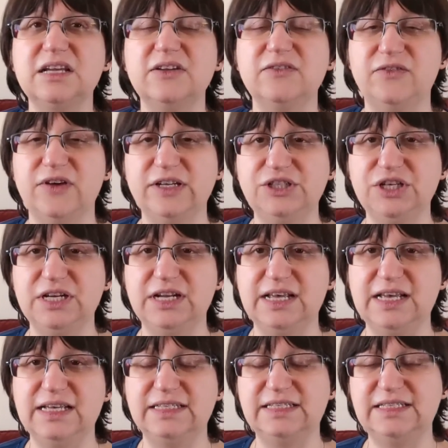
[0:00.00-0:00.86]
convention
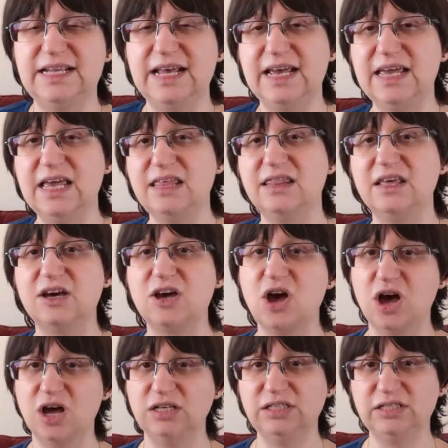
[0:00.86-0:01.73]
is taking the
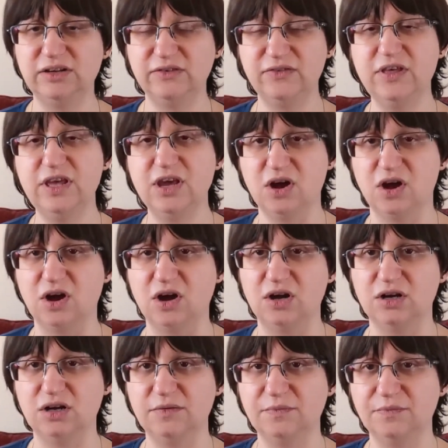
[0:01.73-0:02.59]
cost of the
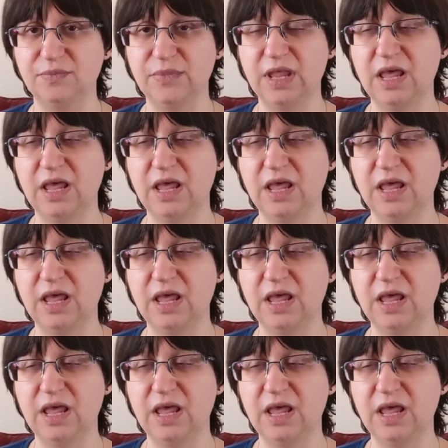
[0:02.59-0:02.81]
yarn